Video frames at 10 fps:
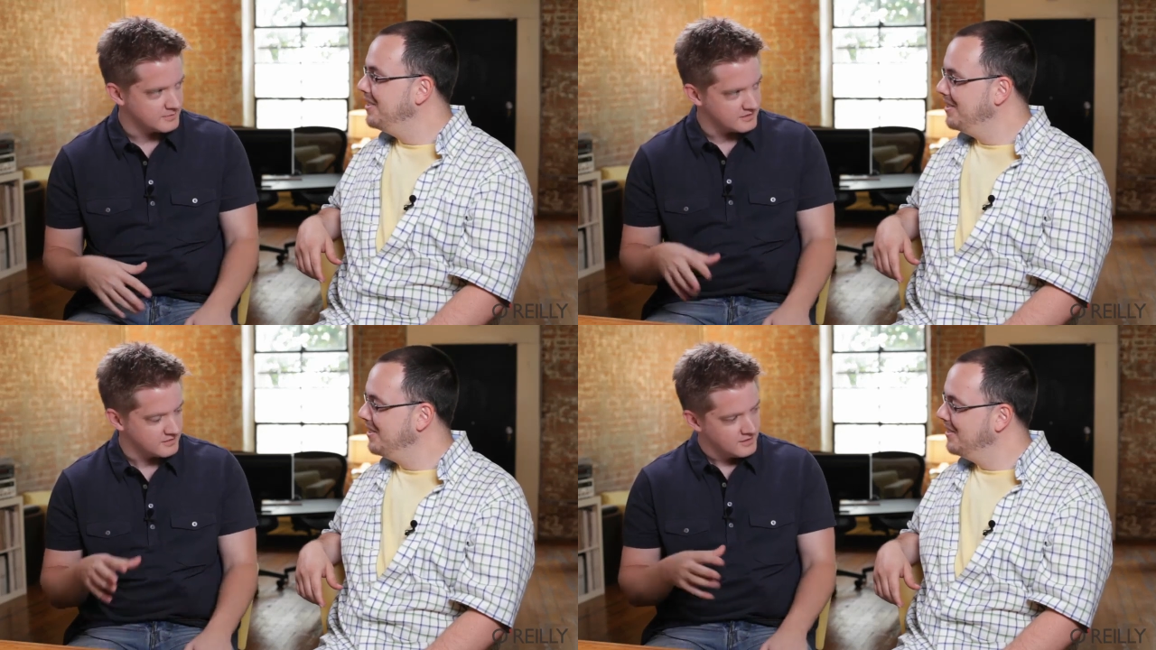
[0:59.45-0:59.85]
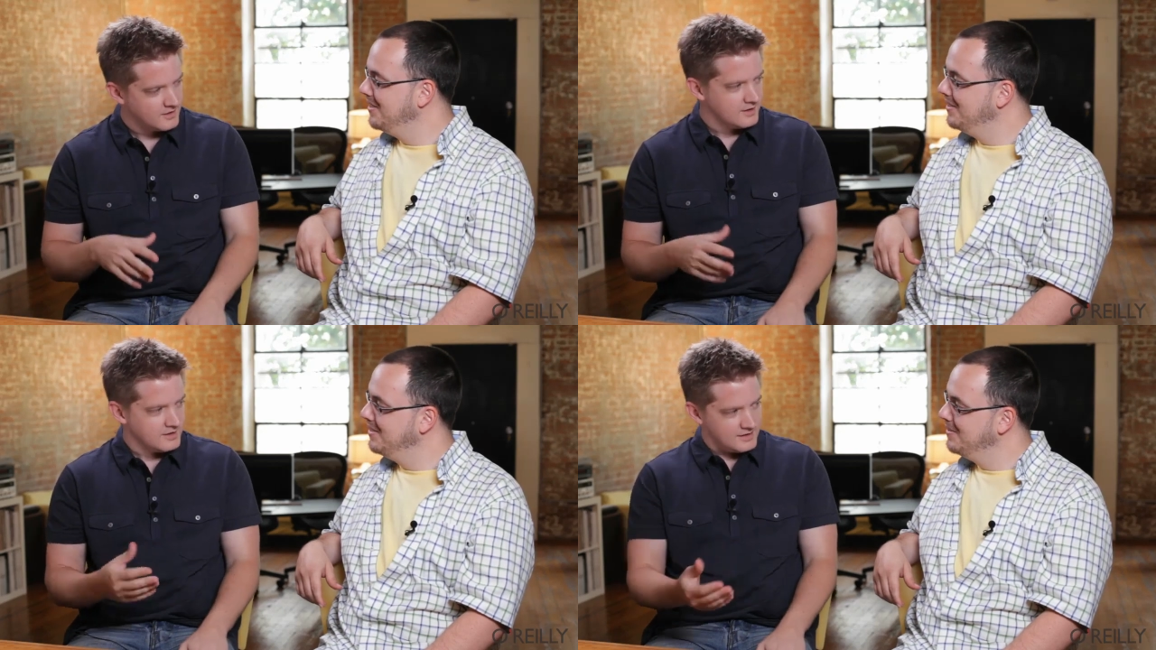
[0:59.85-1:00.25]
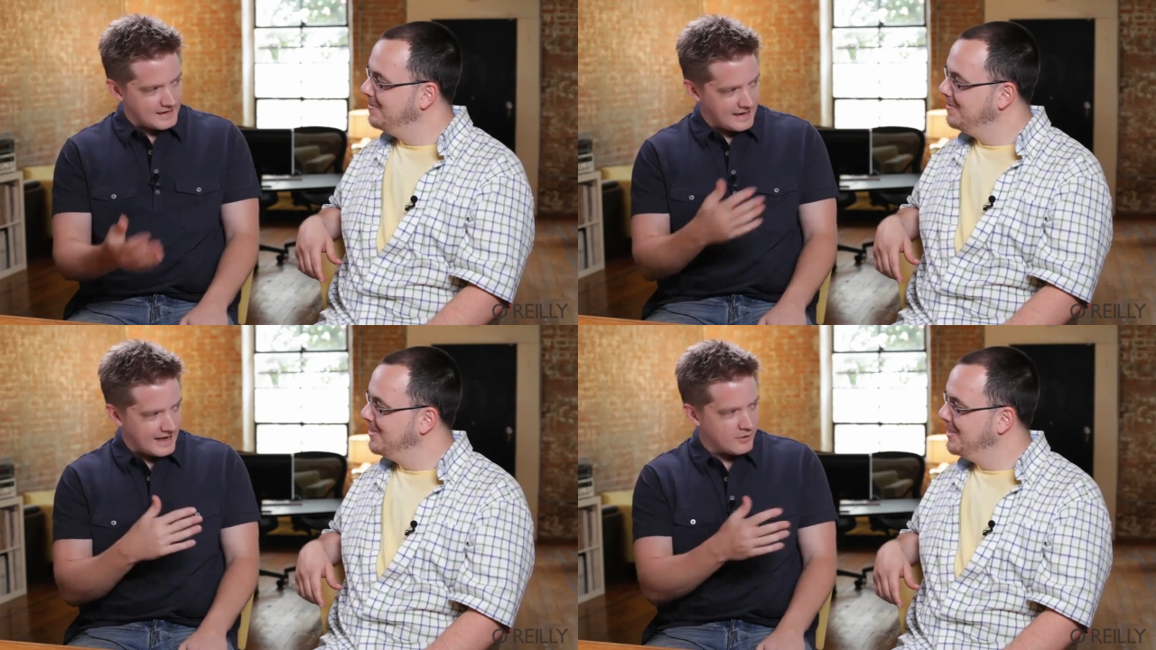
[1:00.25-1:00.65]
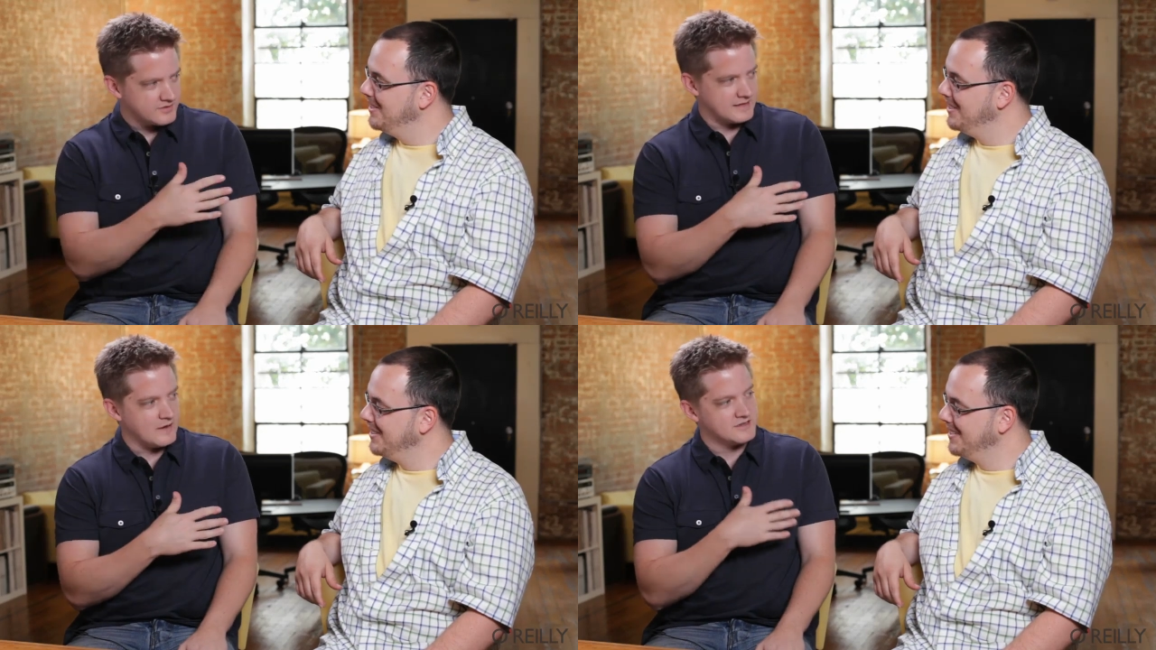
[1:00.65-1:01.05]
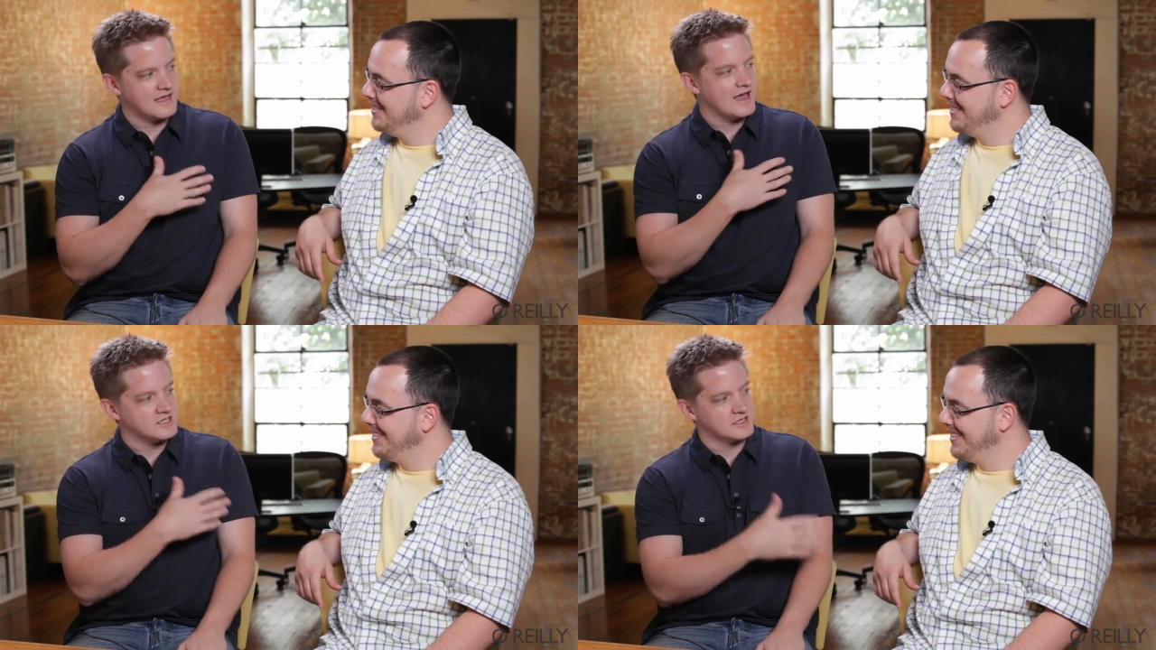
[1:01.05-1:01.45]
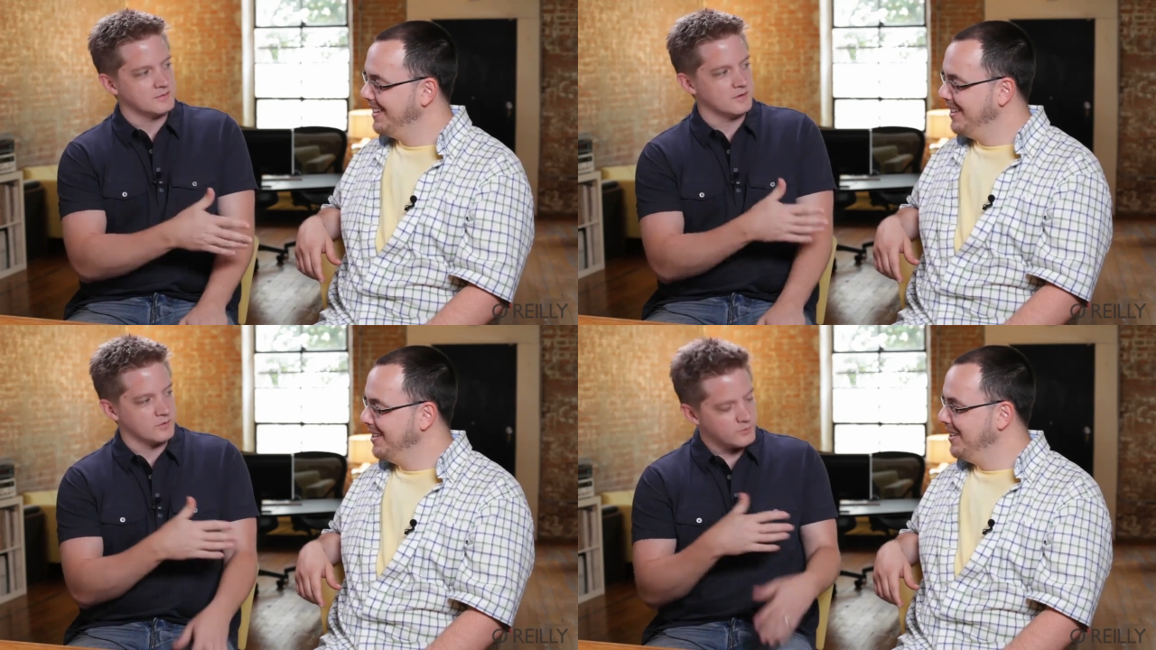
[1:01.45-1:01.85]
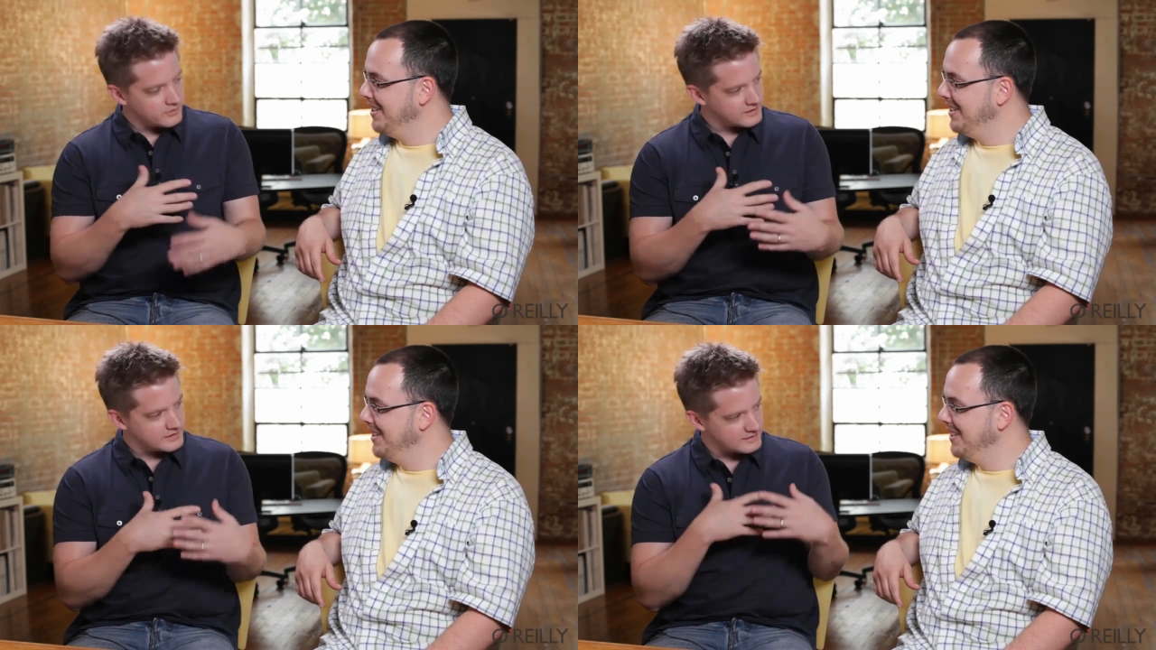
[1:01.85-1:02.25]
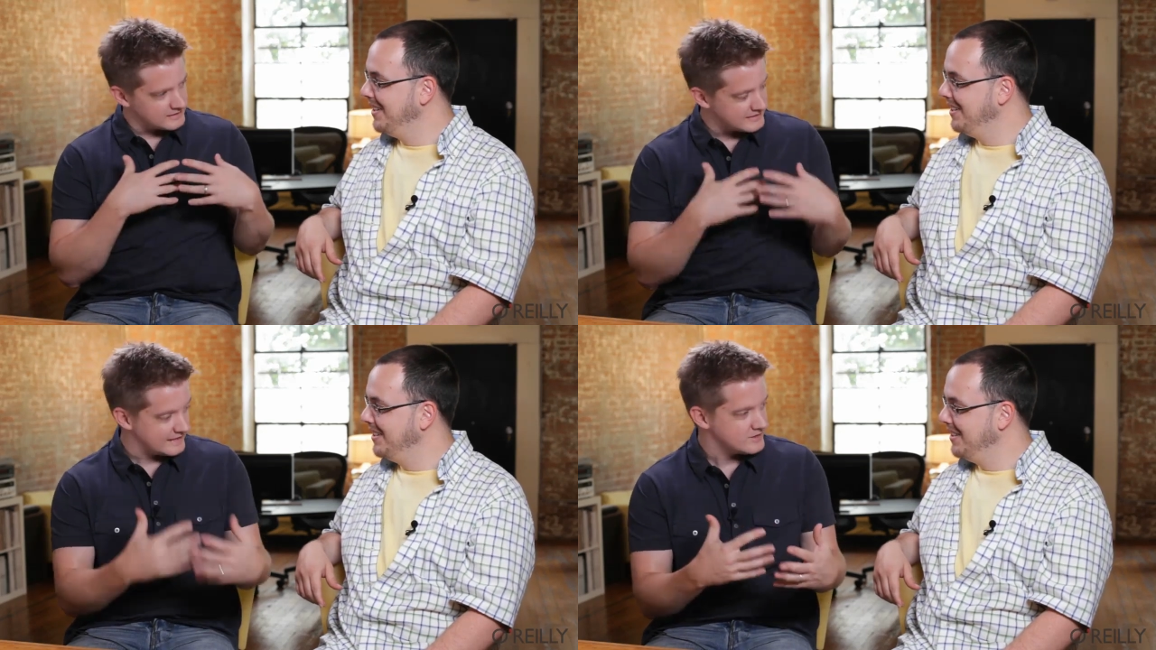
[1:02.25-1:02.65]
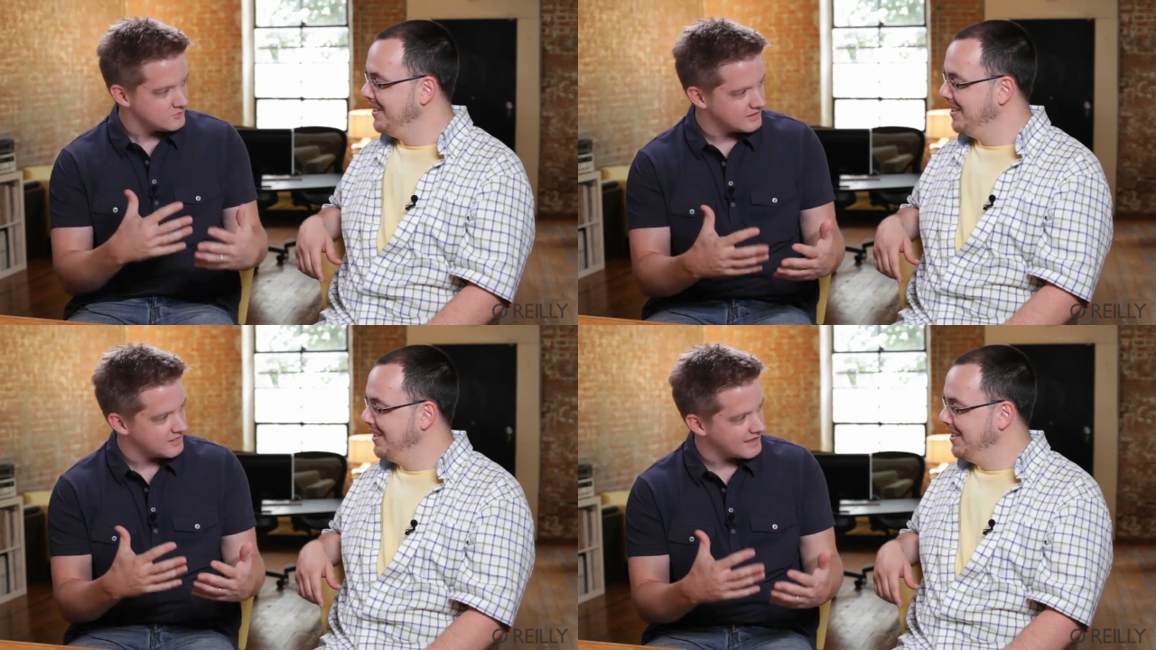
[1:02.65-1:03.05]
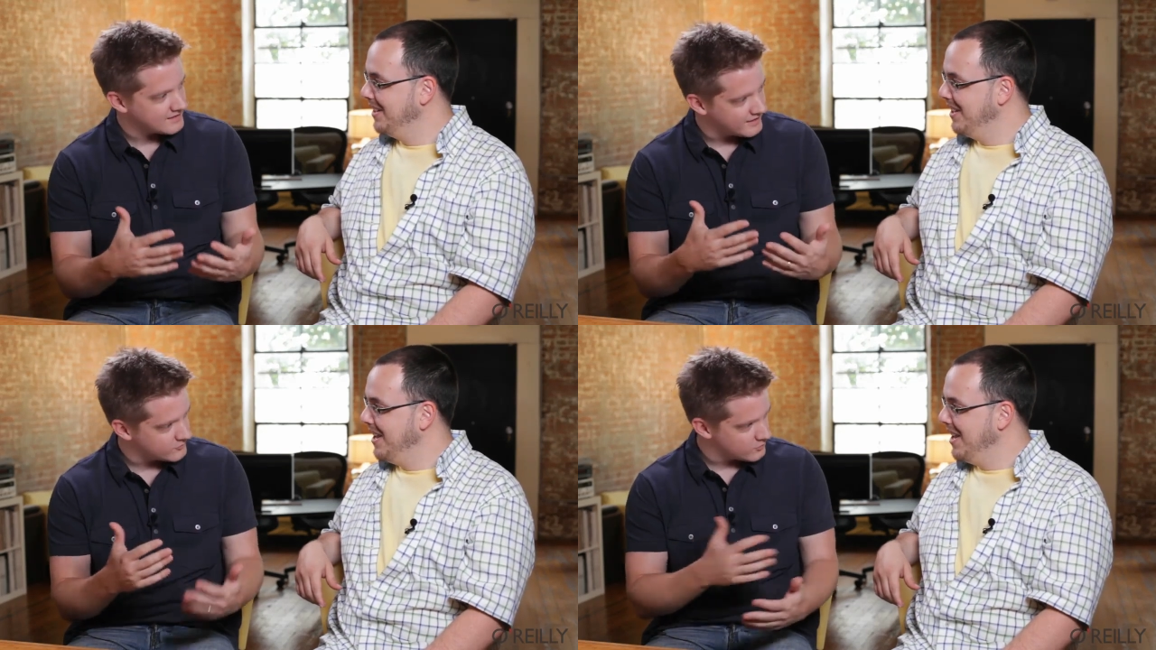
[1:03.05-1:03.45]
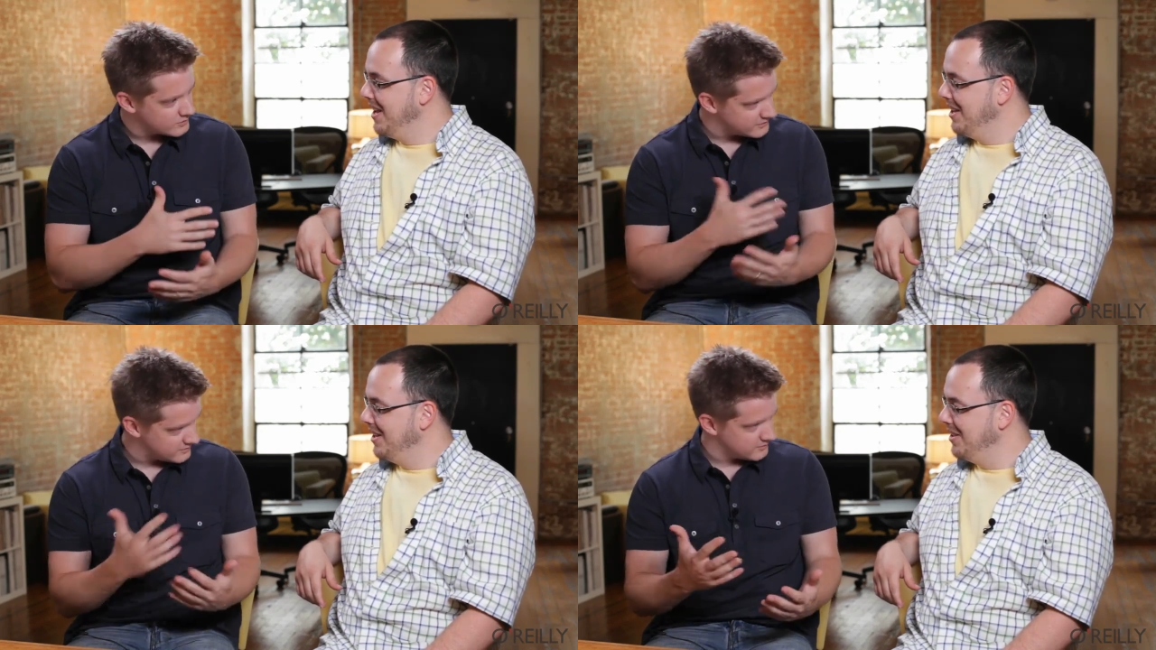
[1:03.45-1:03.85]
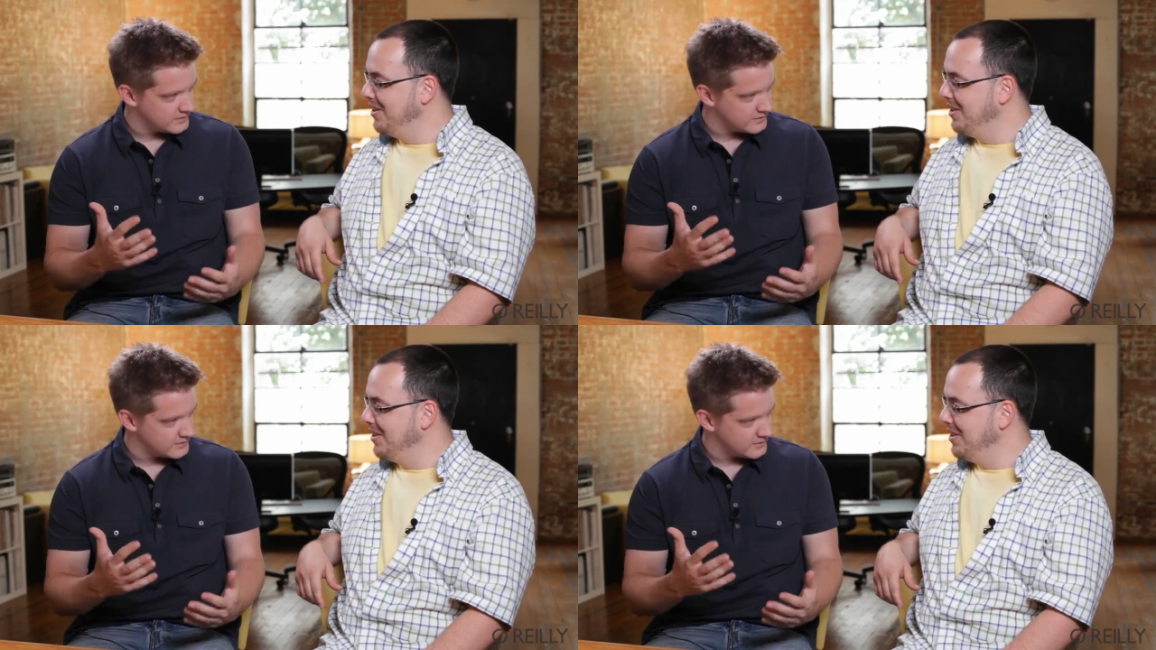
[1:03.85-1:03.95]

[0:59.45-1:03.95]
Speaker 1: I mean, how is how's caching are we really going to get into it at that level what are we doing